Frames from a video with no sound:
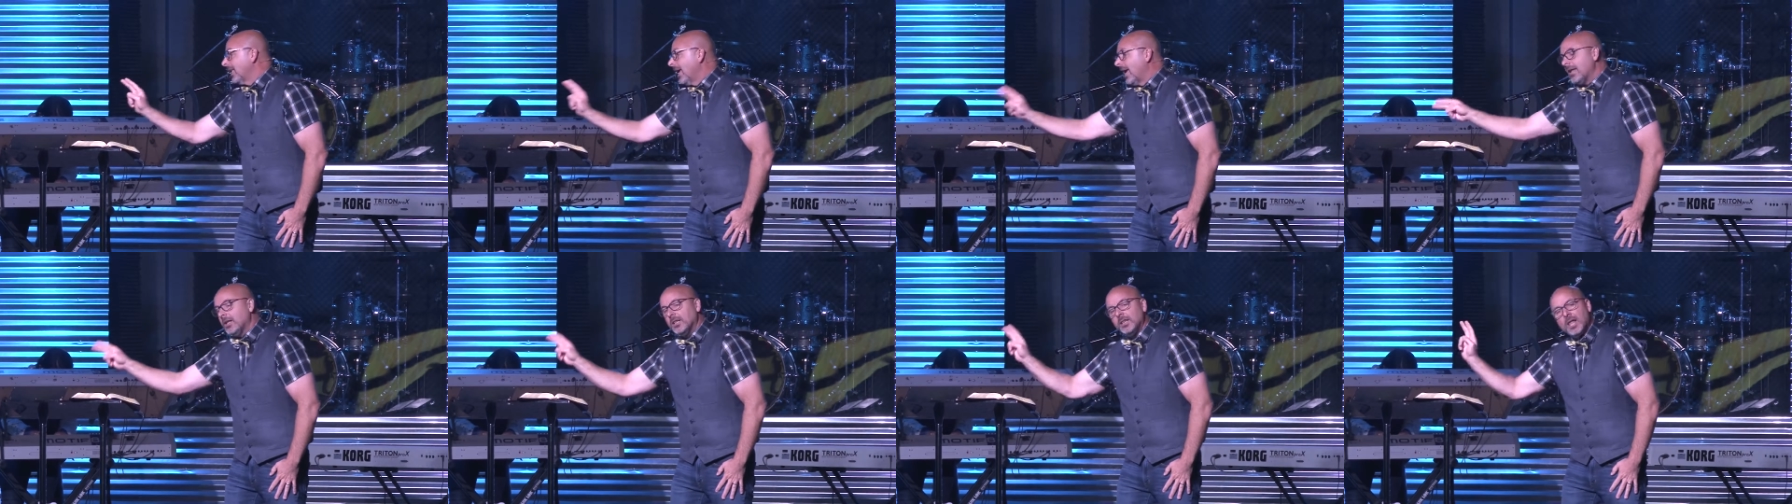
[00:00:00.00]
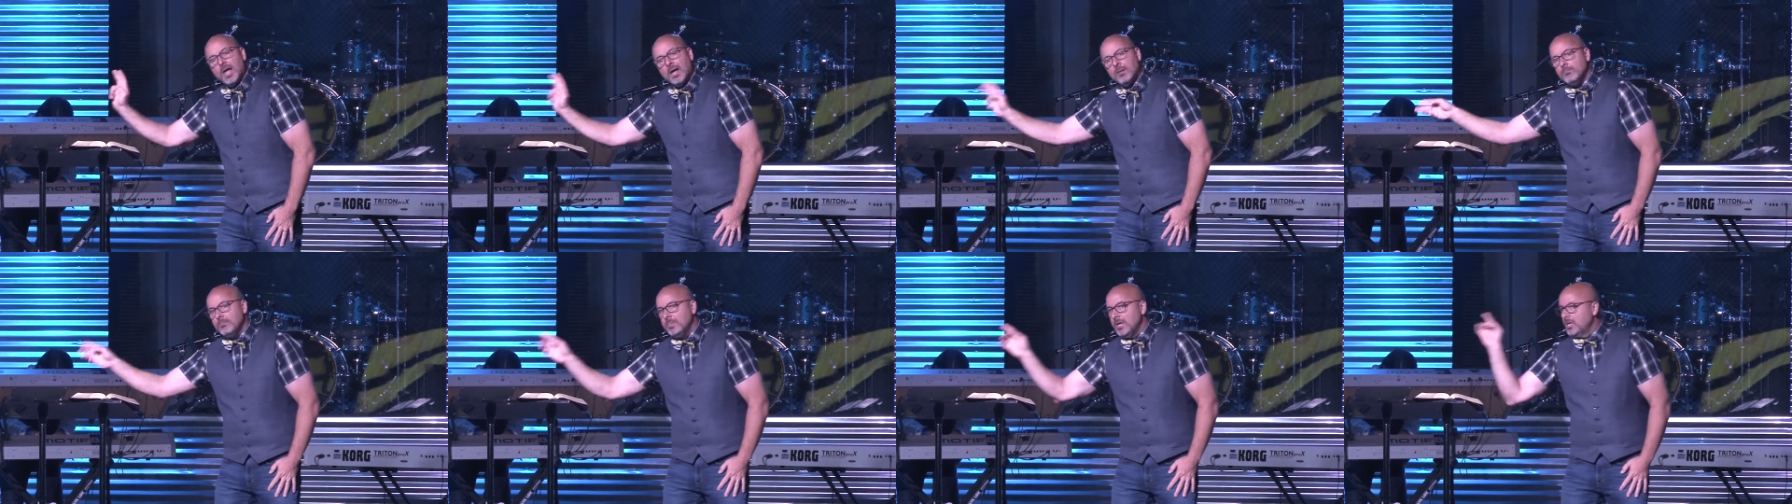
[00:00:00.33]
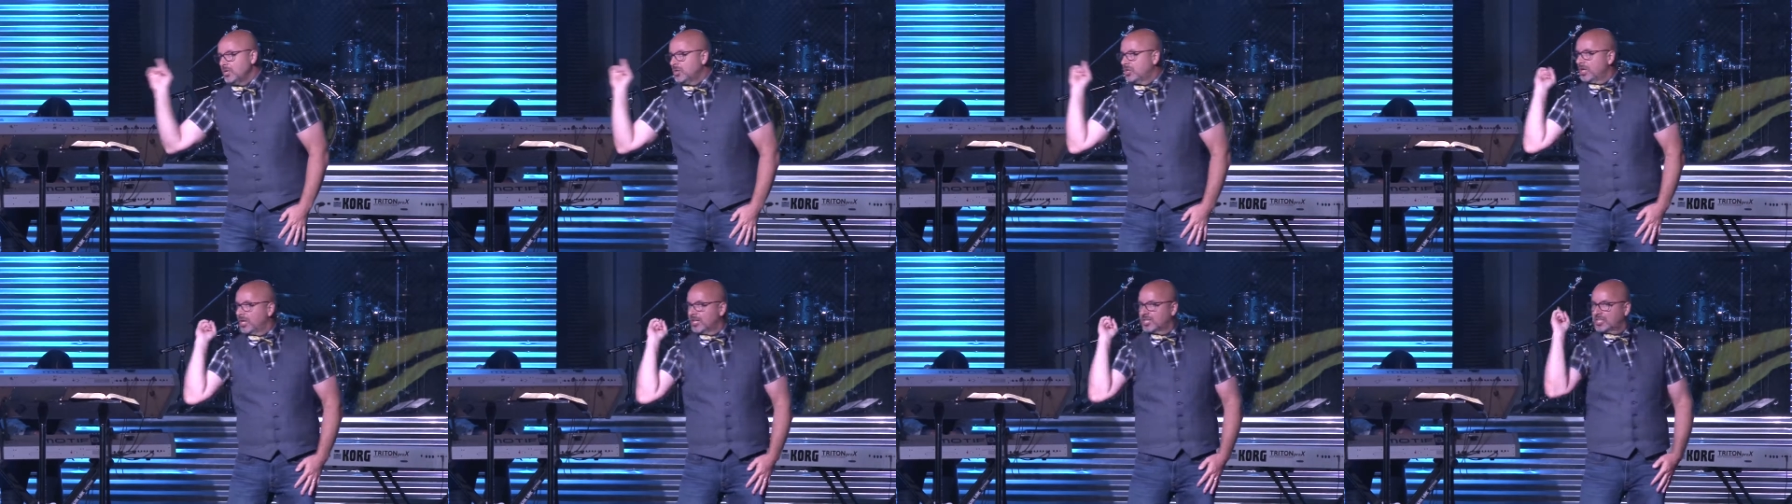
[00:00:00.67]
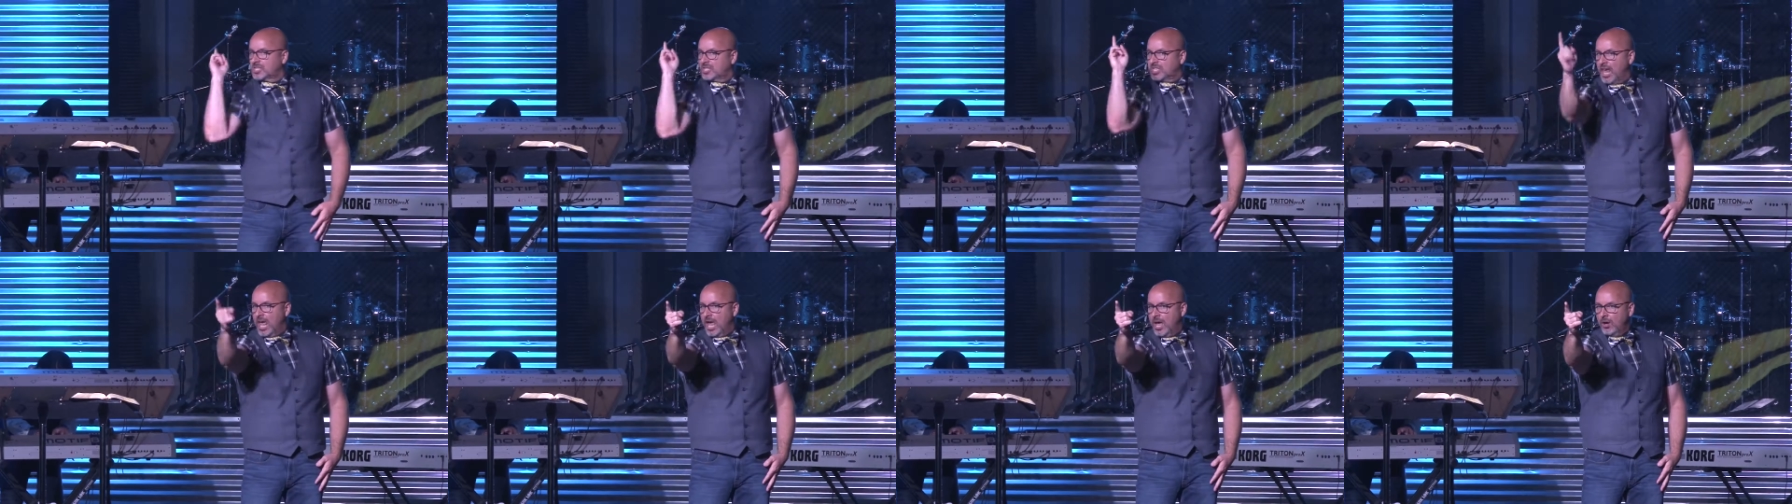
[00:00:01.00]
let, let me
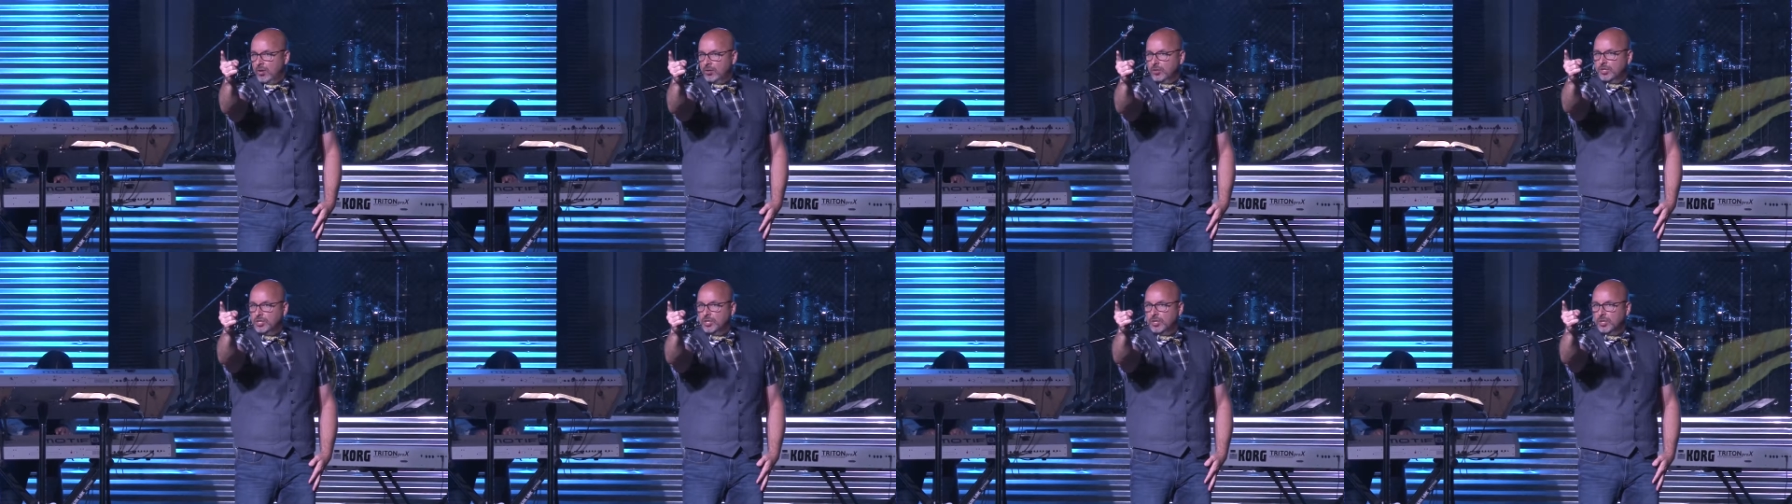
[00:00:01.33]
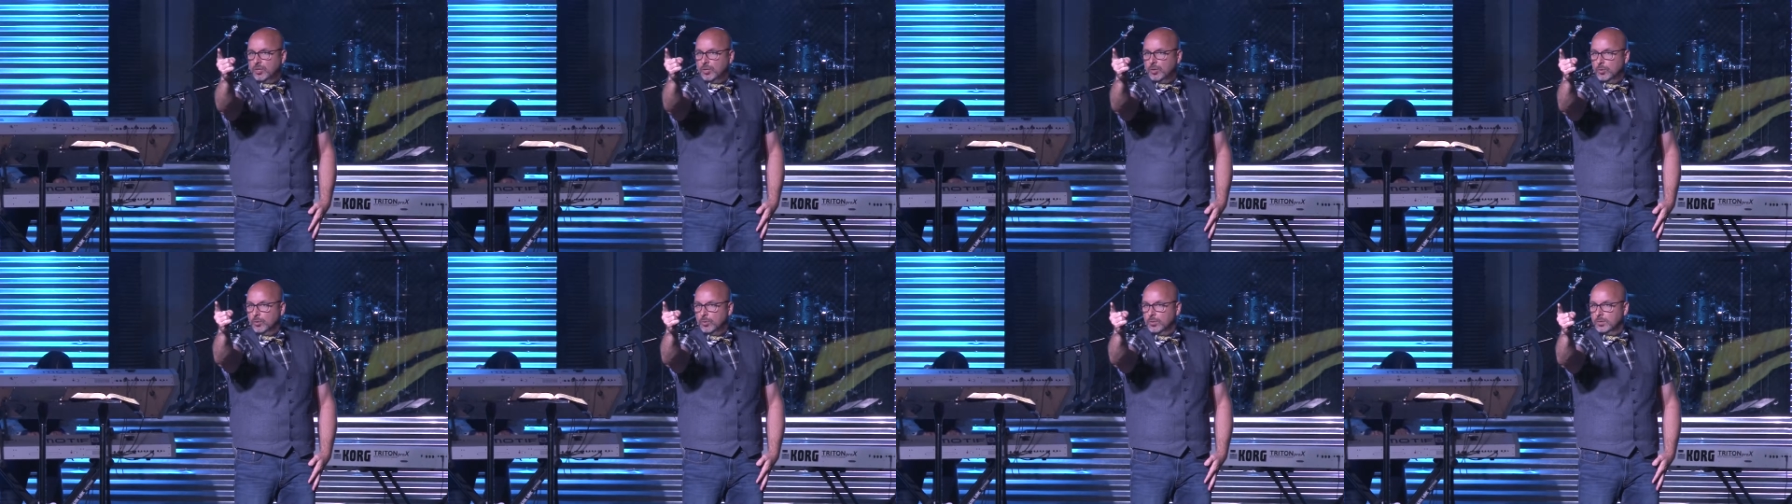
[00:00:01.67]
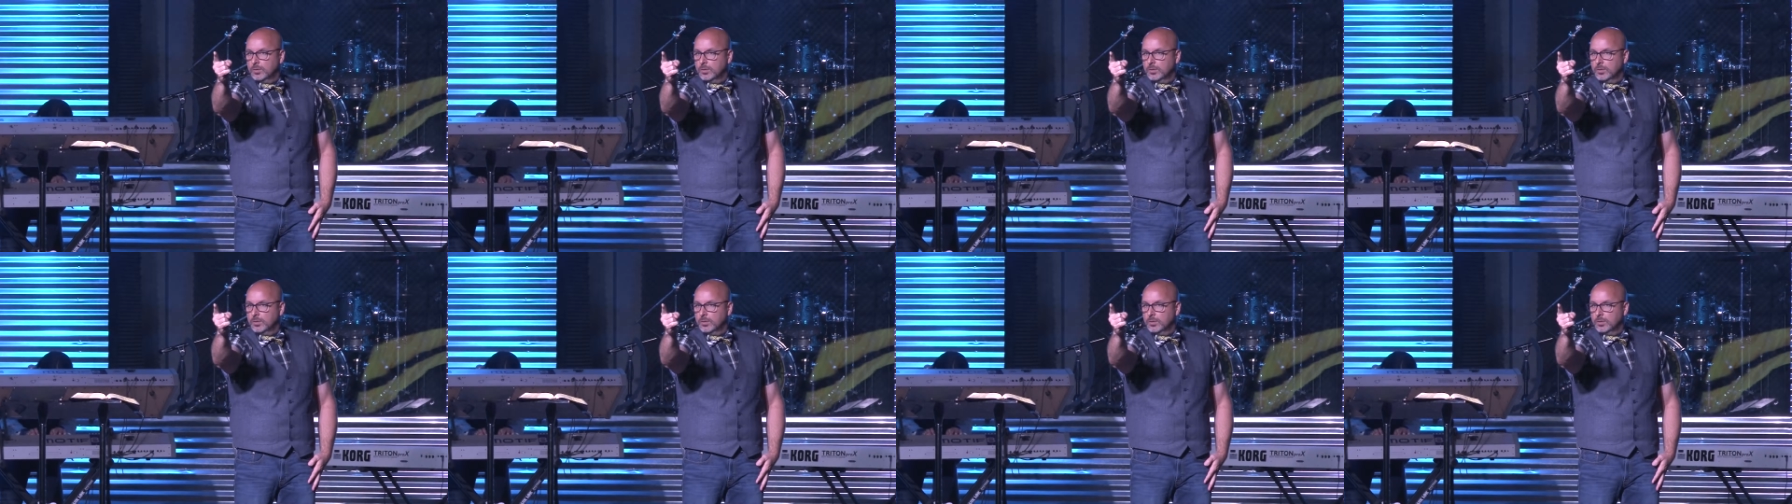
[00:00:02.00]
just tell you,